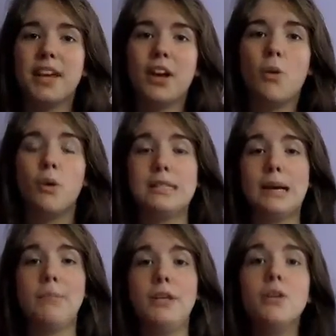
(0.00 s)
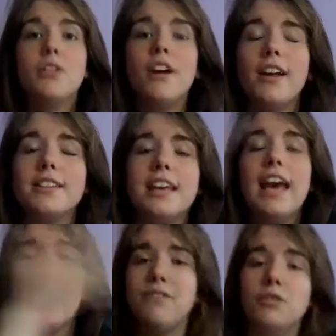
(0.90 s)
or tell me your thoughts if
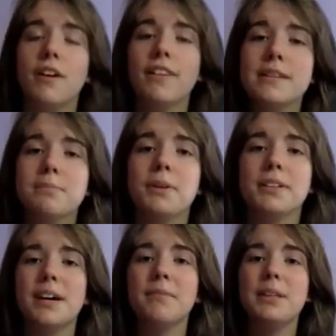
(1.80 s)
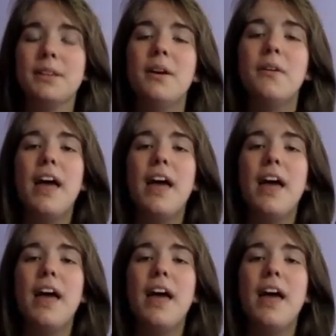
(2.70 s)
you read this book down below,